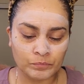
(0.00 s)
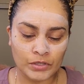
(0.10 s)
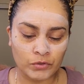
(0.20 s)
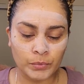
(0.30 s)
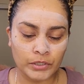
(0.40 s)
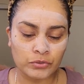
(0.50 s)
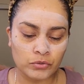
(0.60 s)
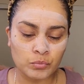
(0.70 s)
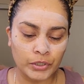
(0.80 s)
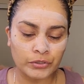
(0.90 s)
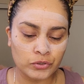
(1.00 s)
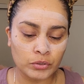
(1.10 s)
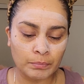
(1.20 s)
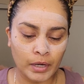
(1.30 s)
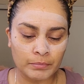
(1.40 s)
if you want to use 1 or
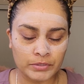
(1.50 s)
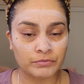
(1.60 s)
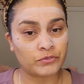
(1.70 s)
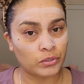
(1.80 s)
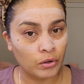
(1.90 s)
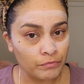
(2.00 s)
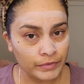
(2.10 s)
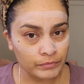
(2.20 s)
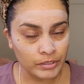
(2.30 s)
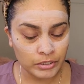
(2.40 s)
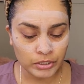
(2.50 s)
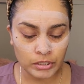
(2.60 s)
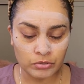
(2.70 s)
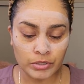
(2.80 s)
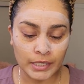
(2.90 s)
2 pumps of your own
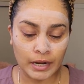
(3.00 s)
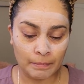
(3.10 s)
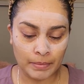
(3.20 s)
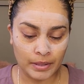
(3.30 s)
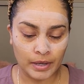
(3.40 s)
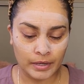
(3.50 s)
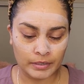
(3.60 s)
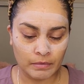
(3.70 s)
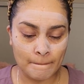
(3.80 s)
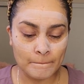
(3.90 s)
foundation, you can apply